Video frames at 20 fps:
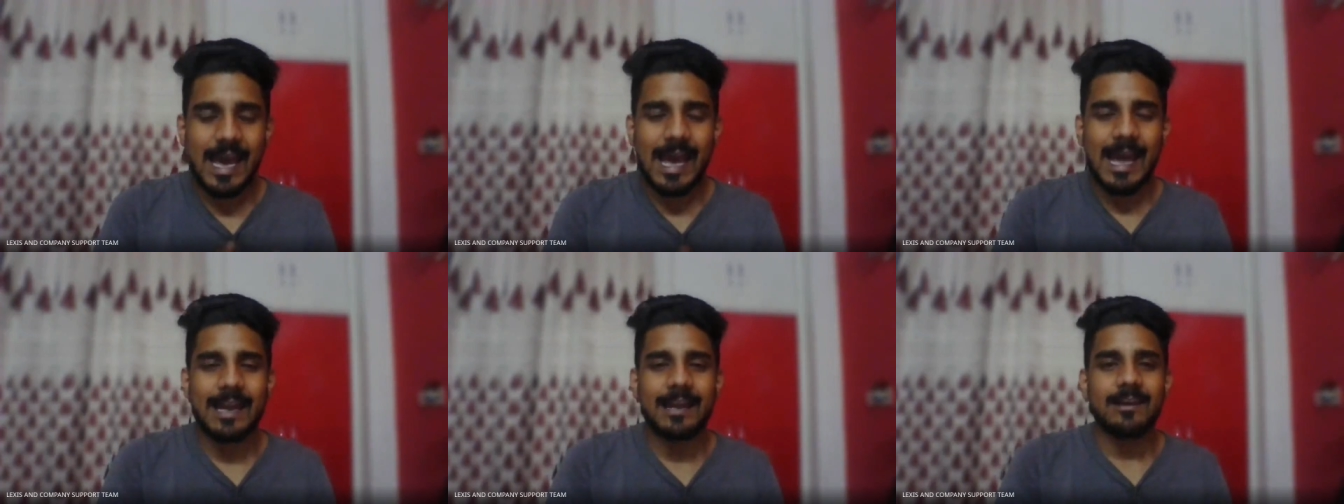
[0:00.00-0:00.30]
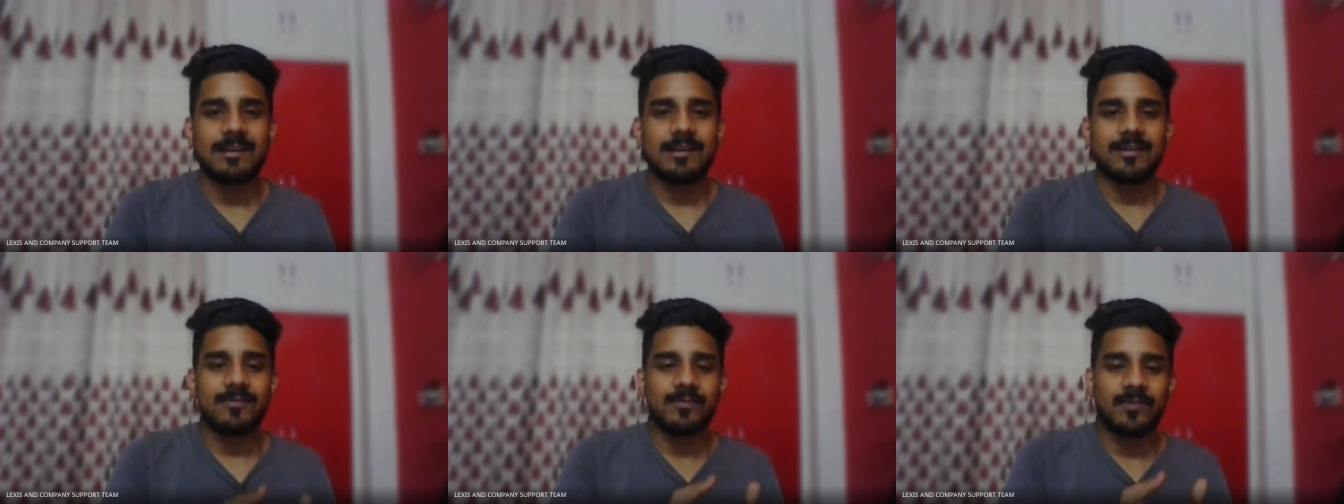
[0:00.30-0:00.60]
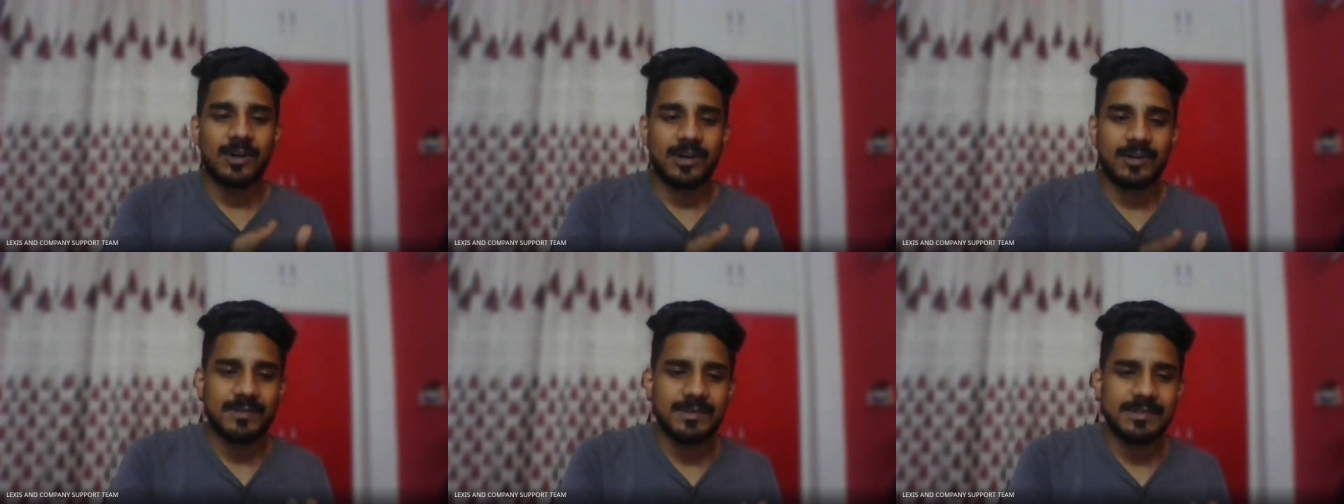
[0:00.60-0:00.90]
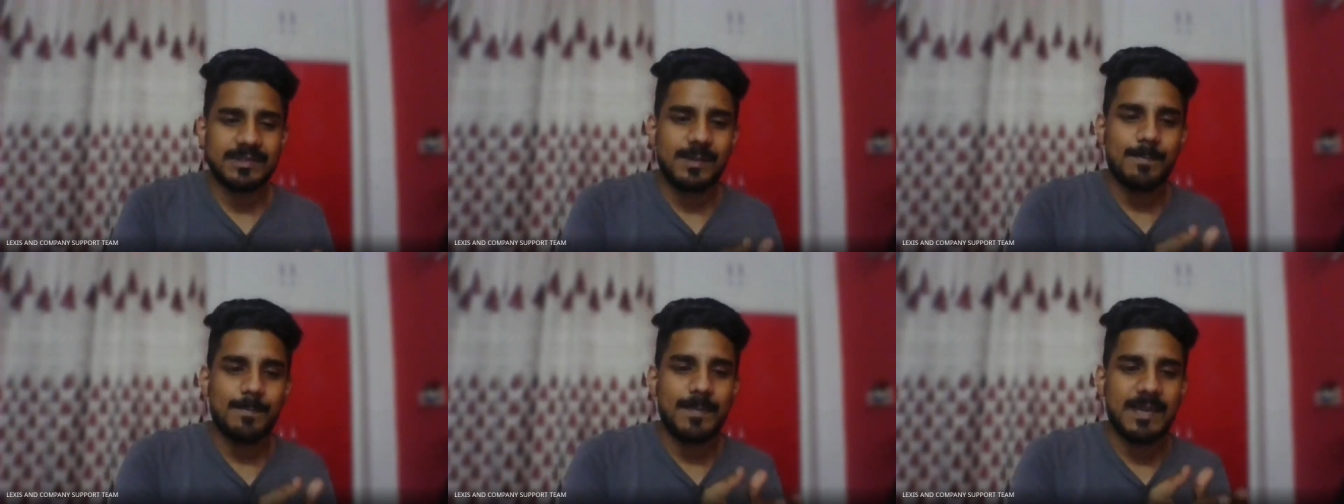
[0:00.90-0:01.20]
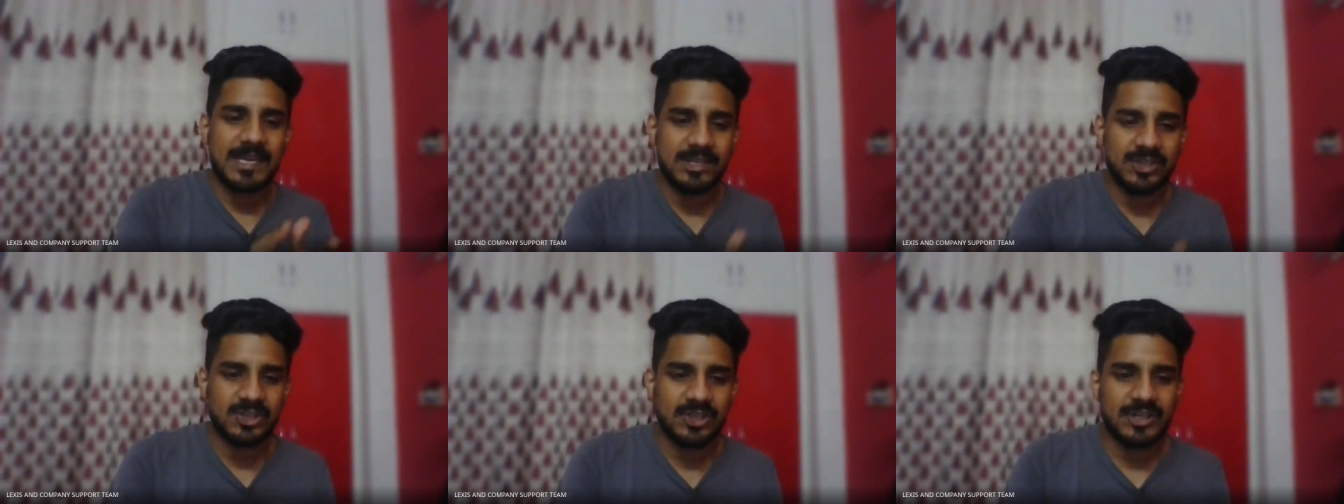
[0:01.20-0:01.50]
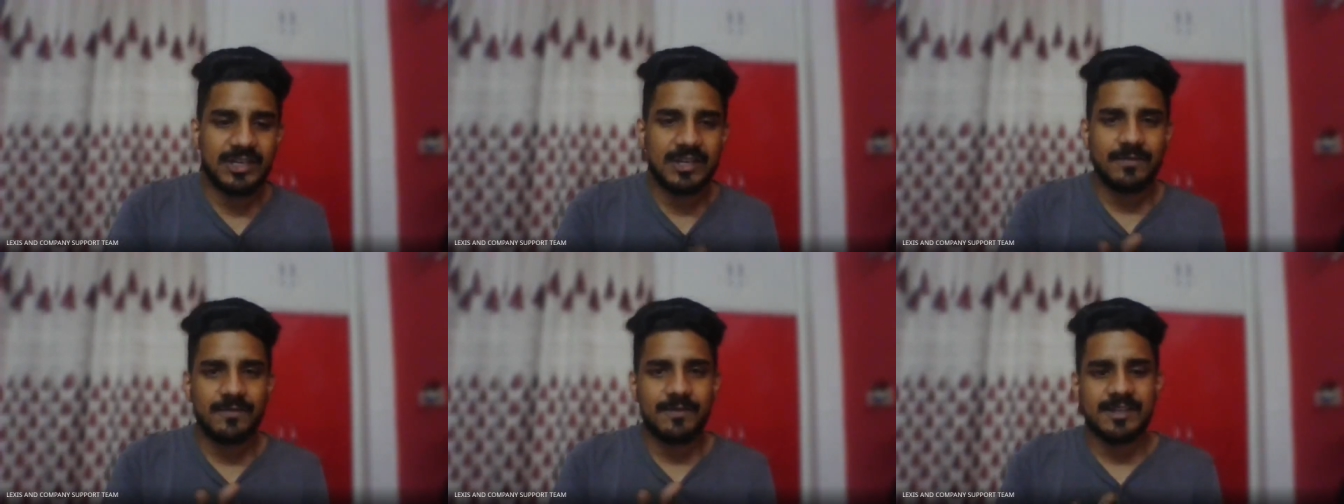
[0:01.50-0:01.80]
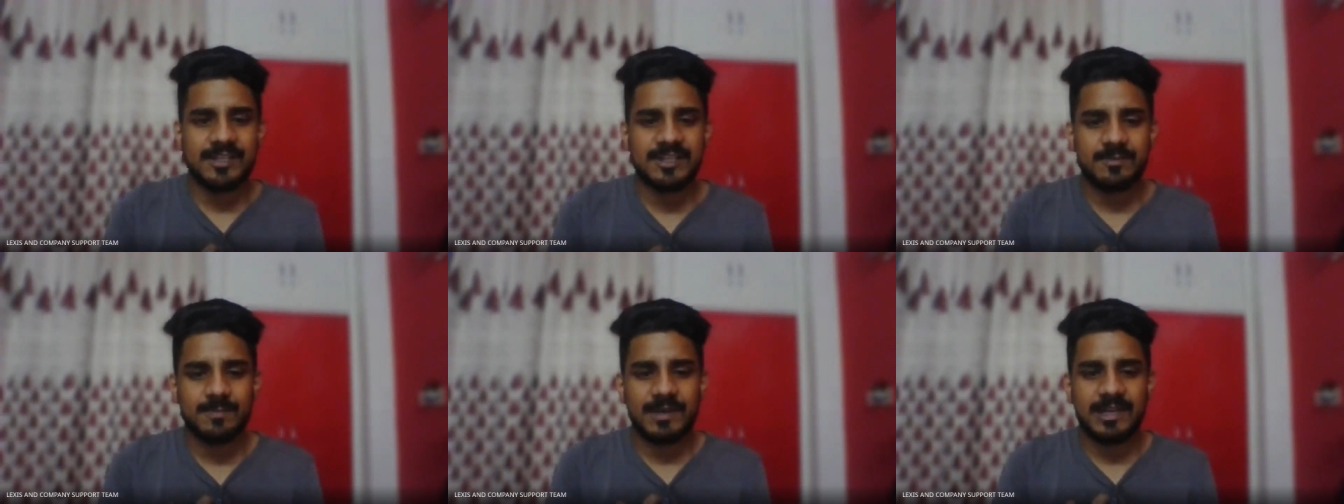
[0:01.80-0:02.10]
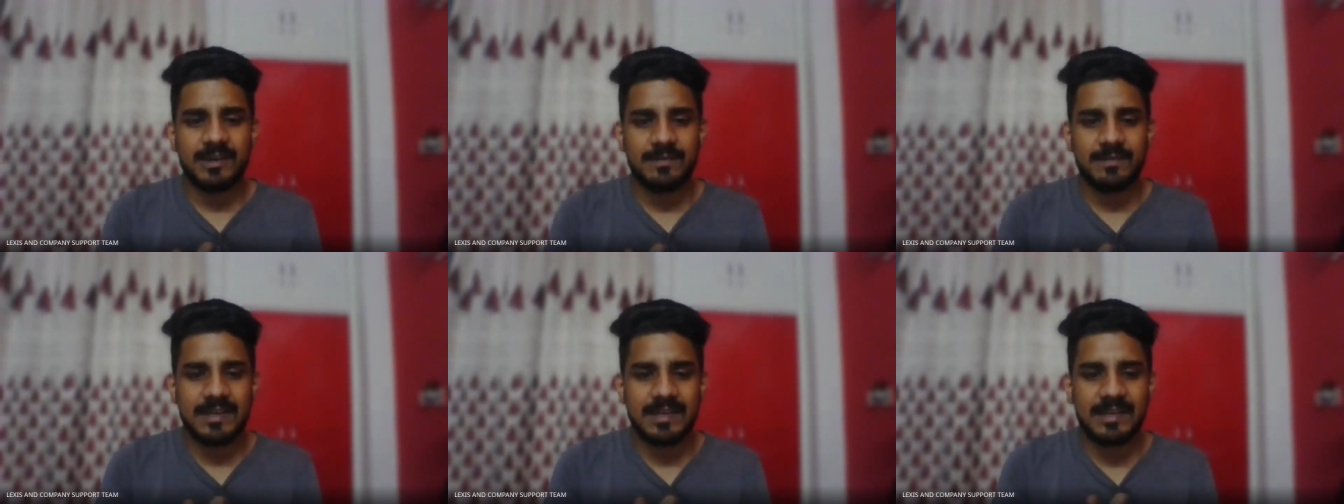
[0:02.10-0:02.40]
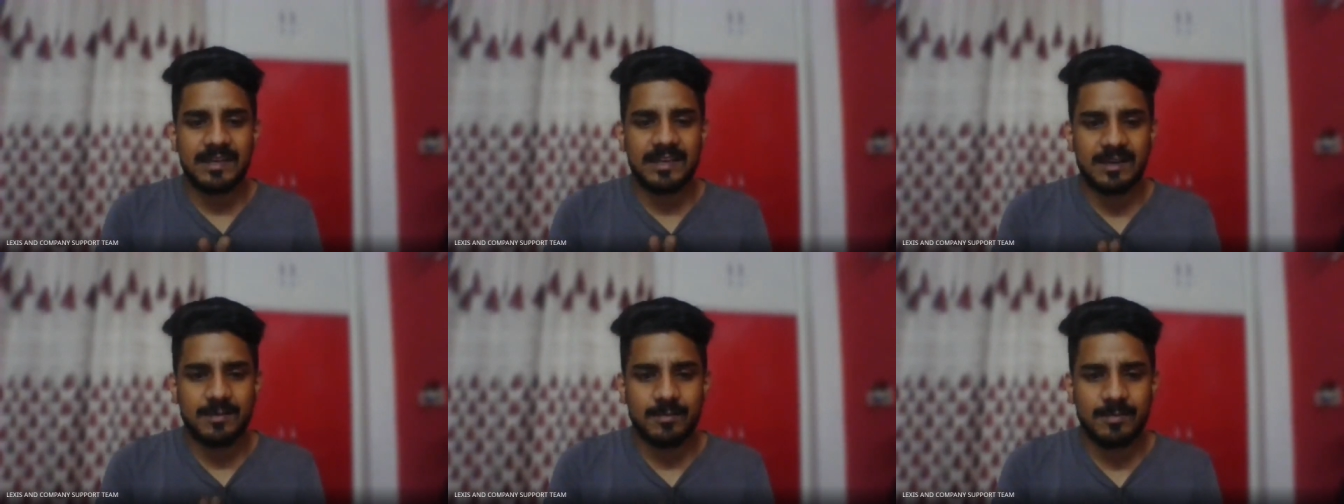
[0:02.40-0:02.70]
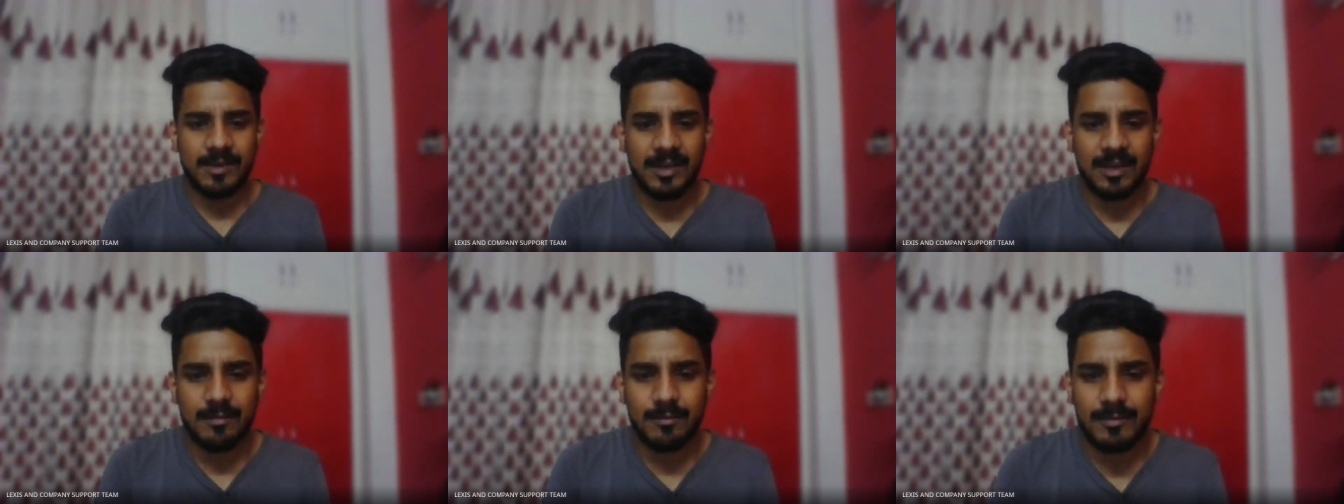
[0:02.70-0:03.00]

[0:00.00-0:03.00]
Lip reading: And what was the major difference between criminal